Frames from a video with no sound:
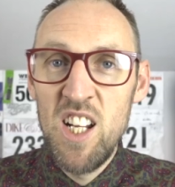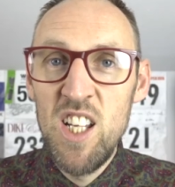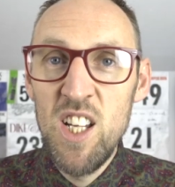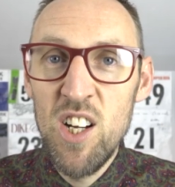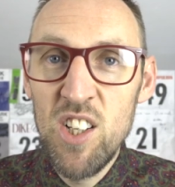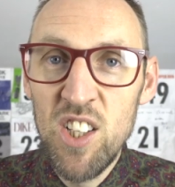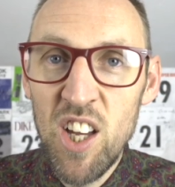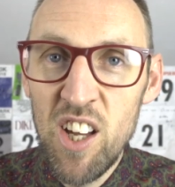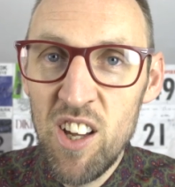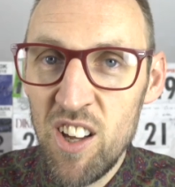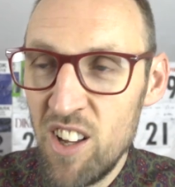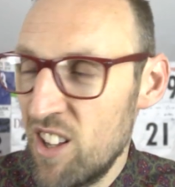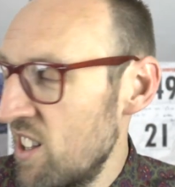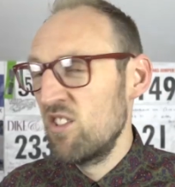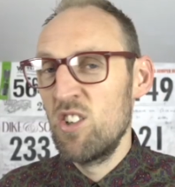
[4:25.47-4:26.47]
any younger.
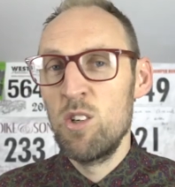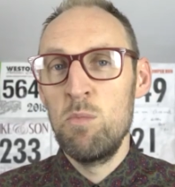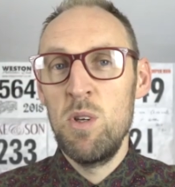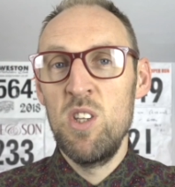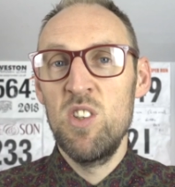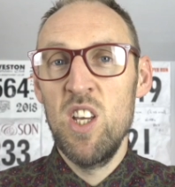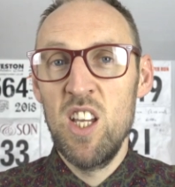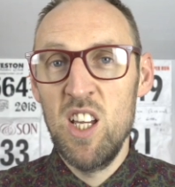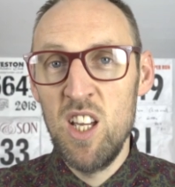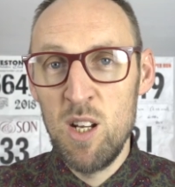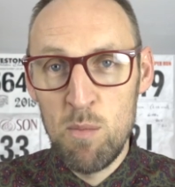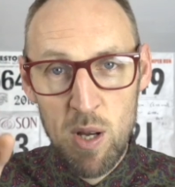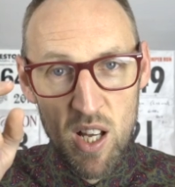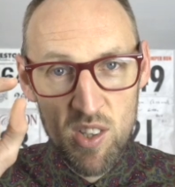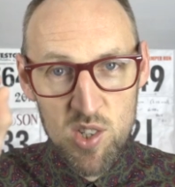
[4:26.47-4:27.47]
Got to be thinking
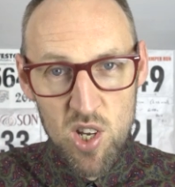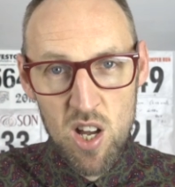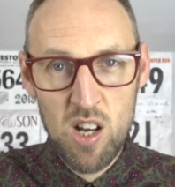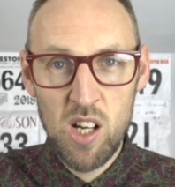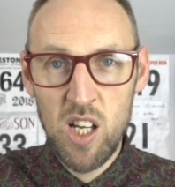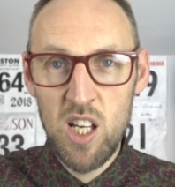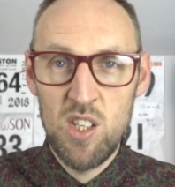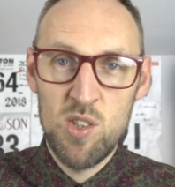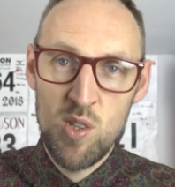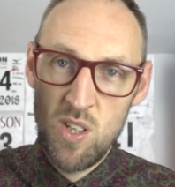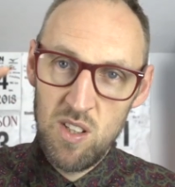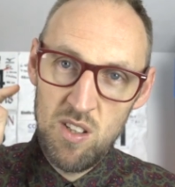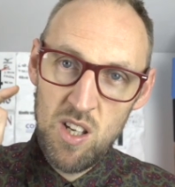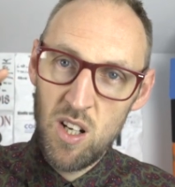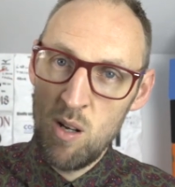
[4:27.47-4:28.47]
about targets.
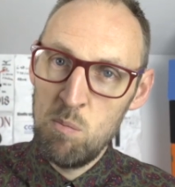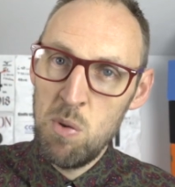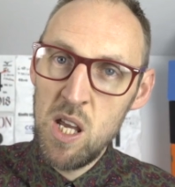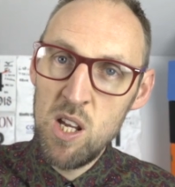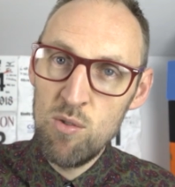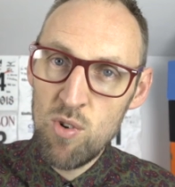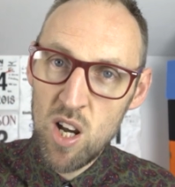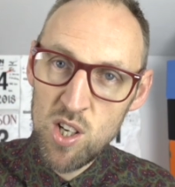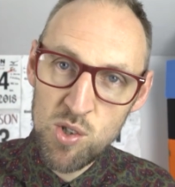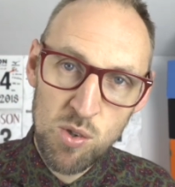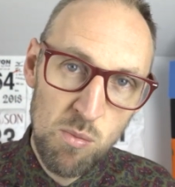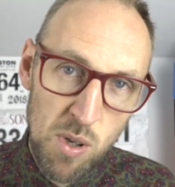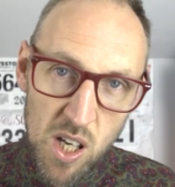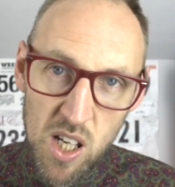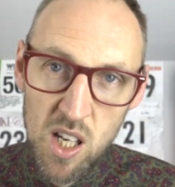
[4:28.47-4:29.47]
You know, peak race
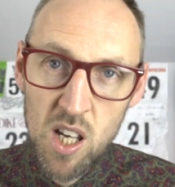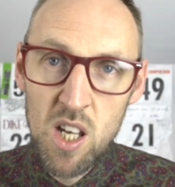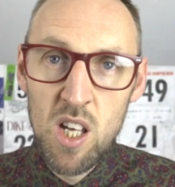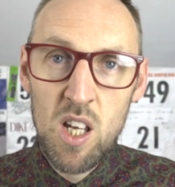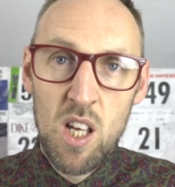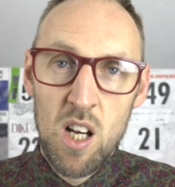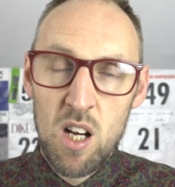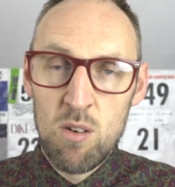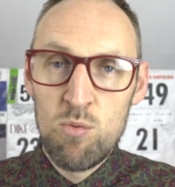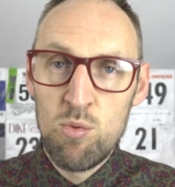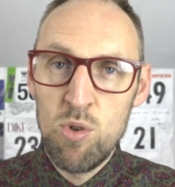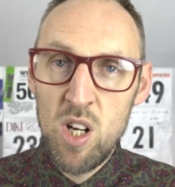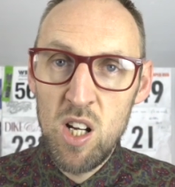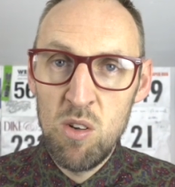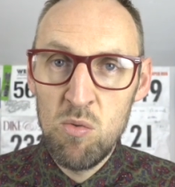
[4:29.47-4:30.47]
for me, I'm
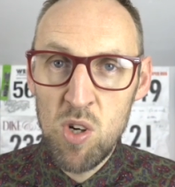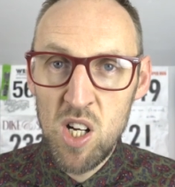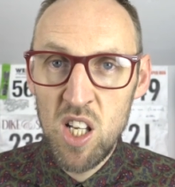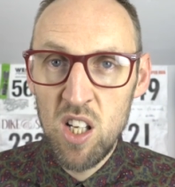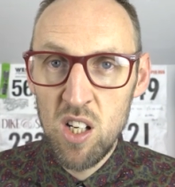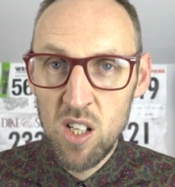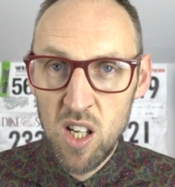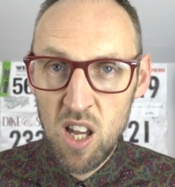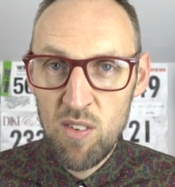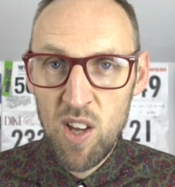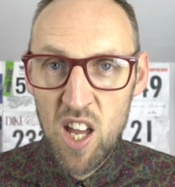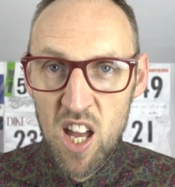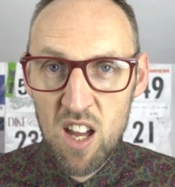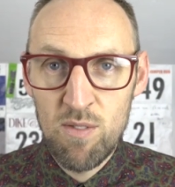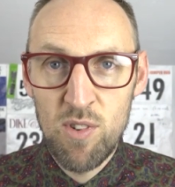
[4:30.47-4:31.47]
really, really going to give
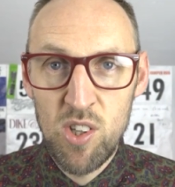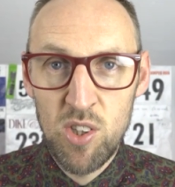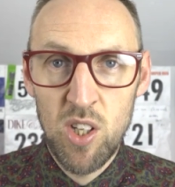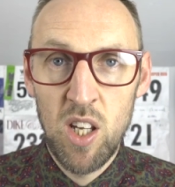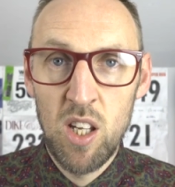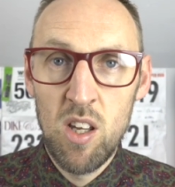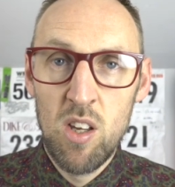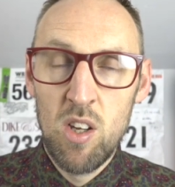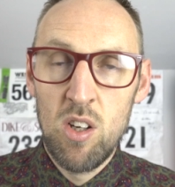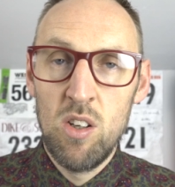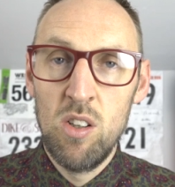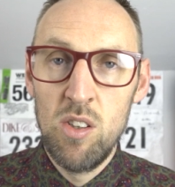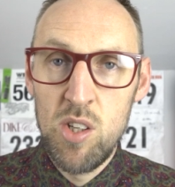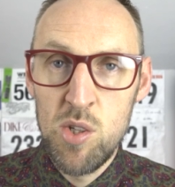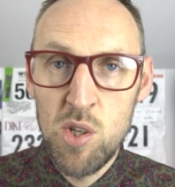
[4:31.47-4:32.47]
it everything
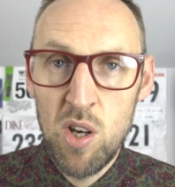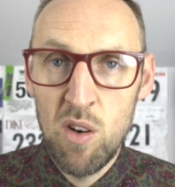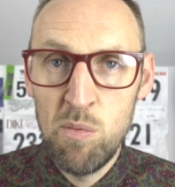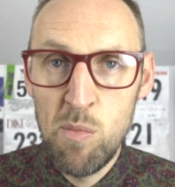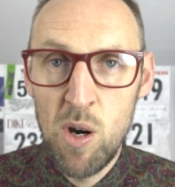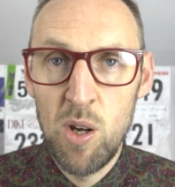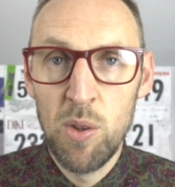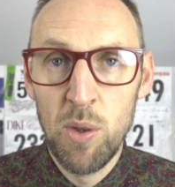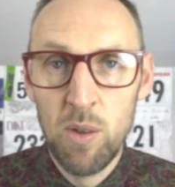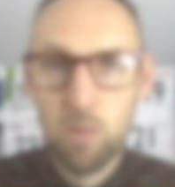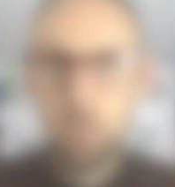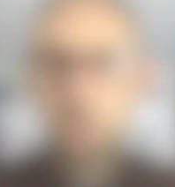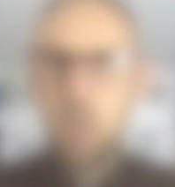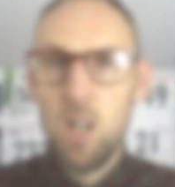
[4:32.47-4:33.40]
on this half marathon.